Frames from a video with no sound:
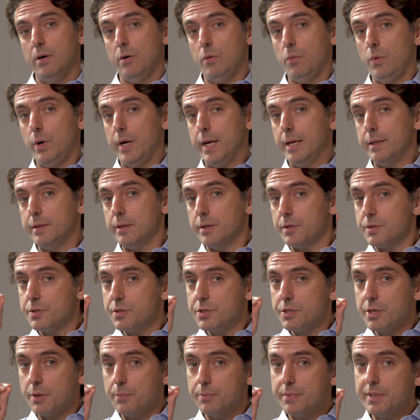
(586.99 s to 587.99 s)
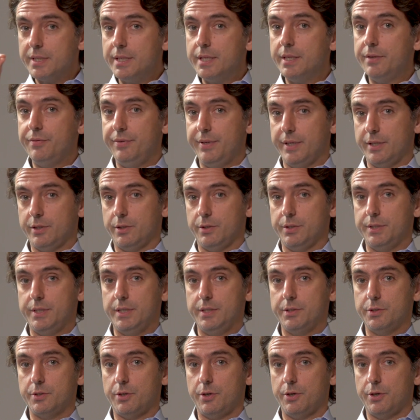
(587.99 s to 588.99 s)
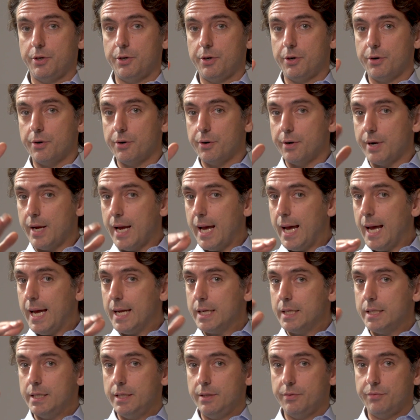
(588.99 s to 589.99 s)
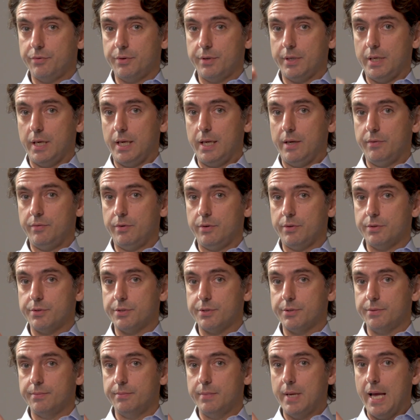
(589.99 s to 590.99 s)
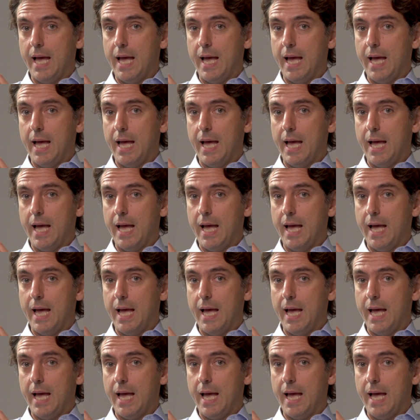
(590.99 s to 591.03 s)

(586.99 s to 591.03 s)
when some difficulties occur at different levels.